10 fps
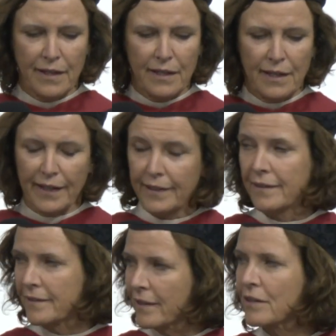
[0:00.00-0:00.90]
and
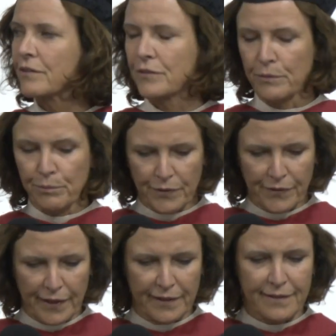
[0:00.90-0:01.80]
continues to
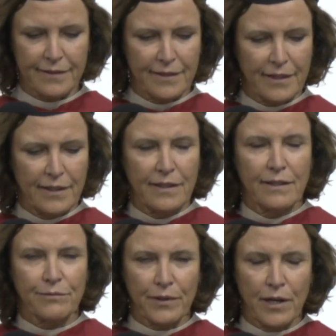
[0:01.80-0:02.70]
present
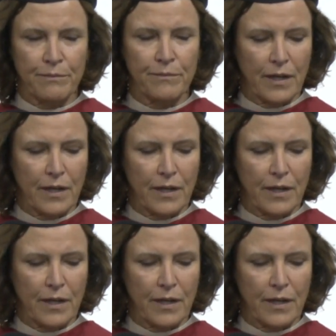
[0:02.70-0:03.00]
from